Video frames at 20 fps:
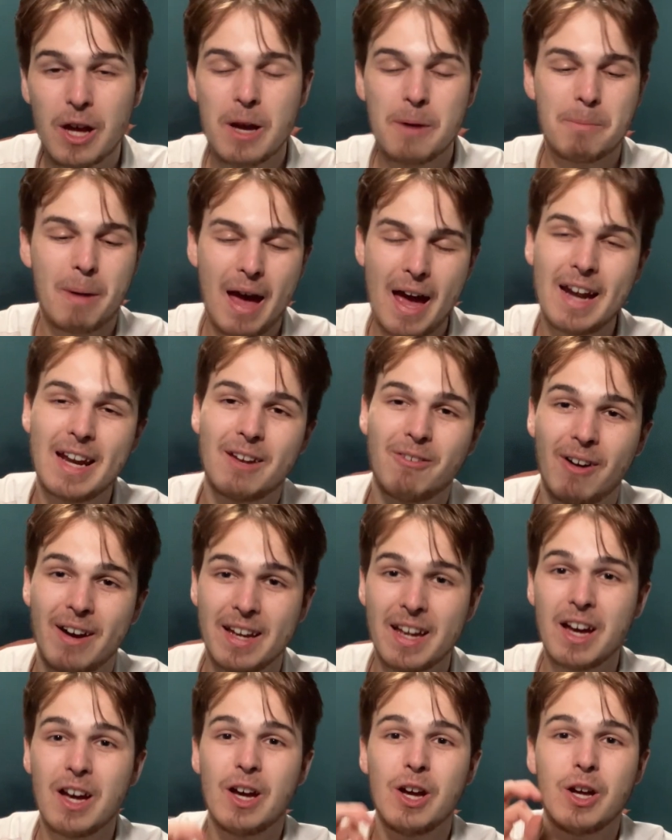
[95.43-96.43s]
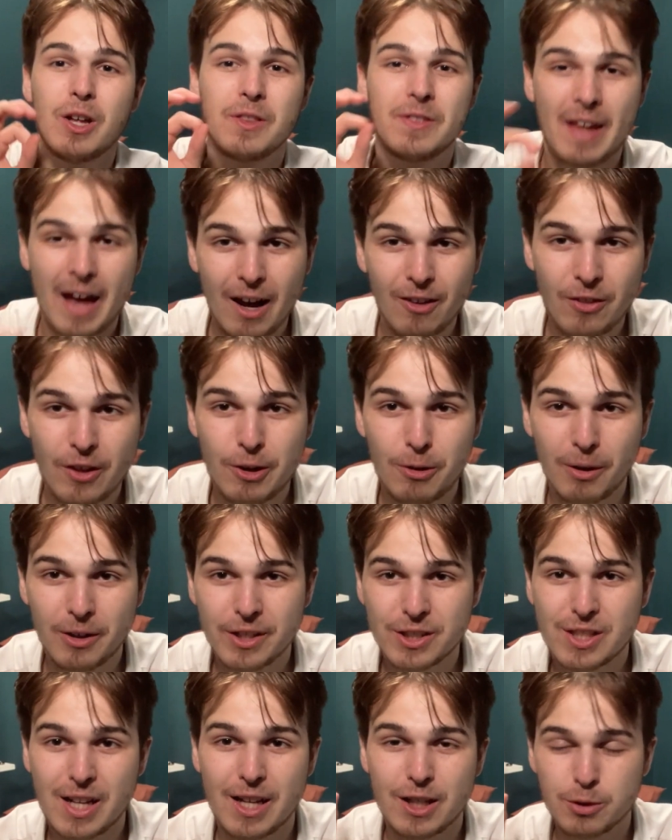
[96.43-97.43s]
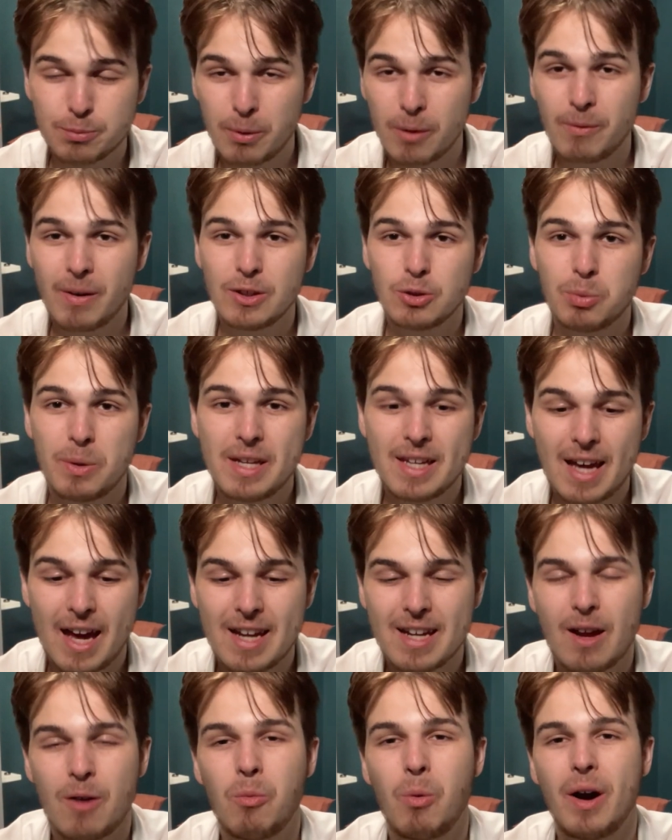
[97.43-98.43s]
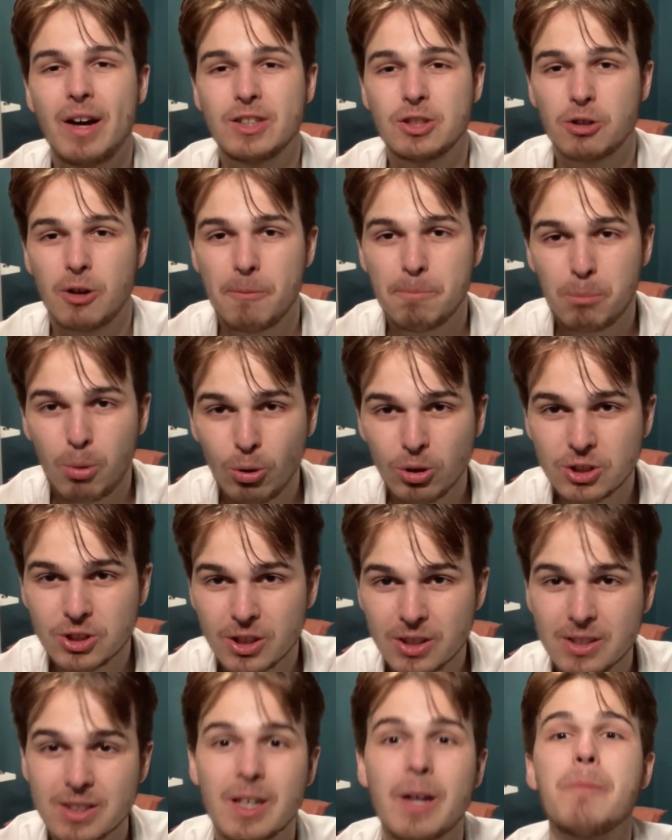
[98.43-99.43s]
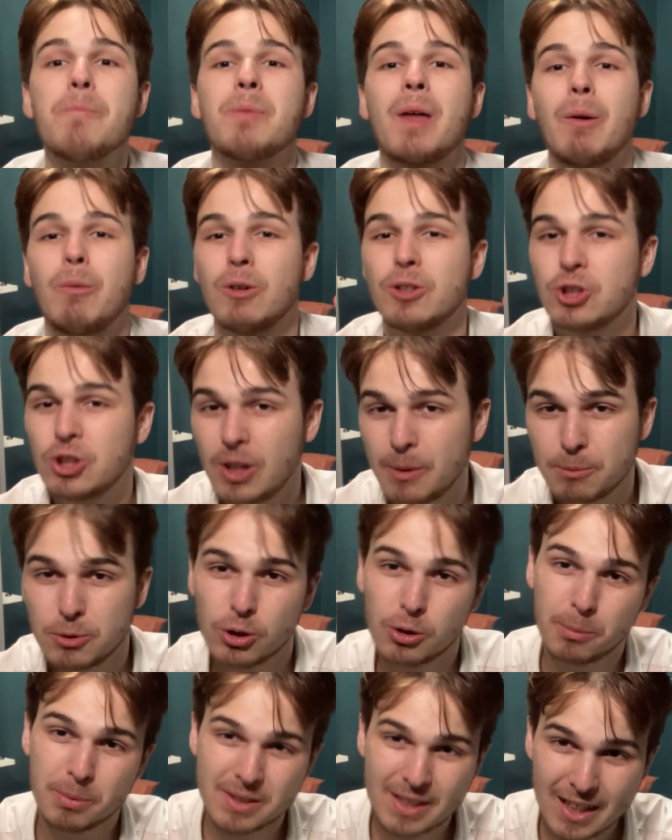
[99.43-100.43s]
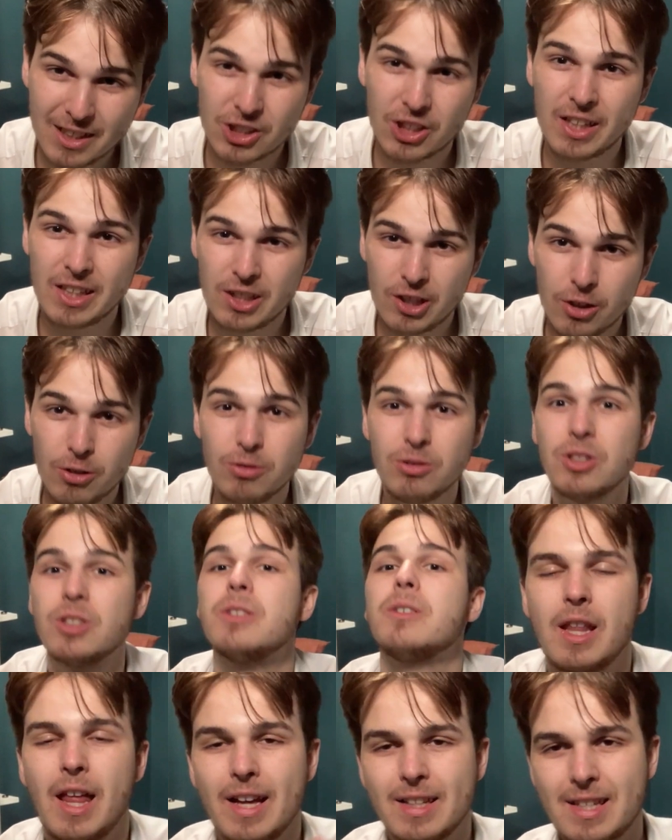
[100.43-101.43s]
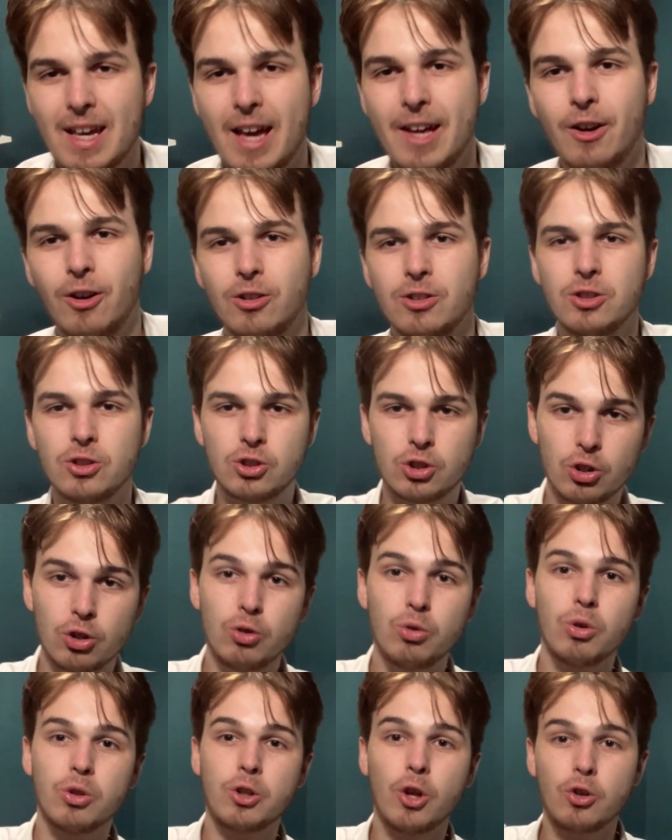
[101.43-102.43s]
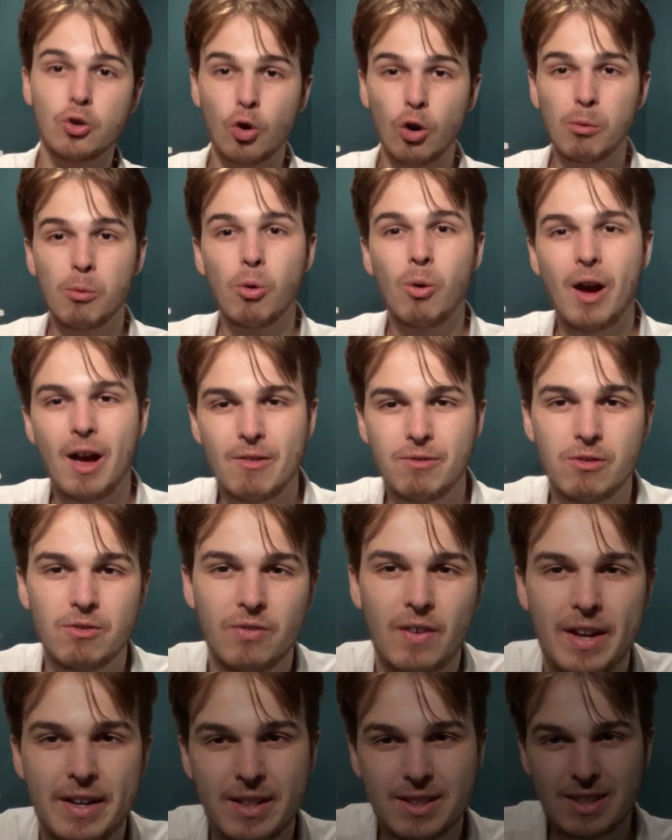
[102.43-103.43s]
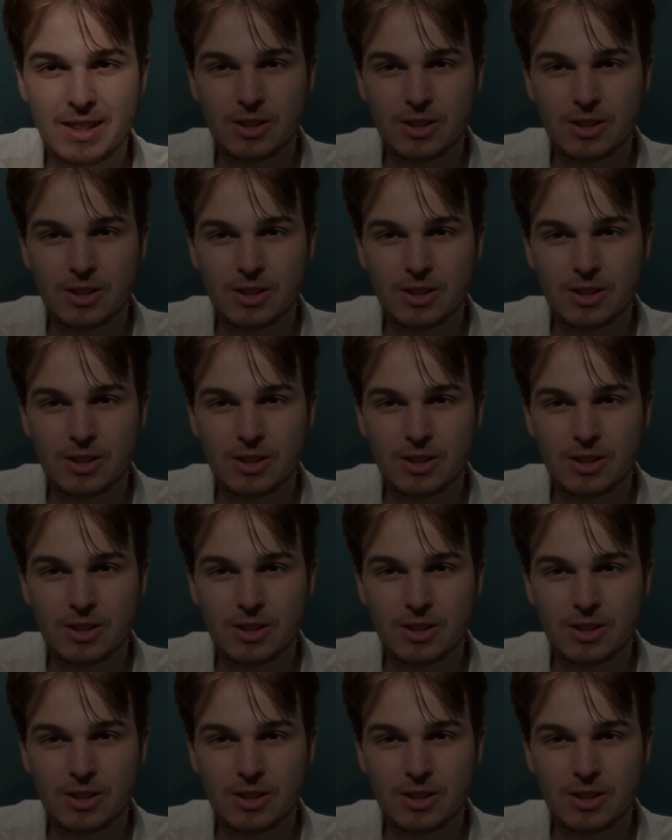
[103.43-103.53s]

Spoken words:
But anyway, now that you understand the sprint race weekend and why it's so important and what chips you could potentially use, let's head on to the normal F1 Fantasy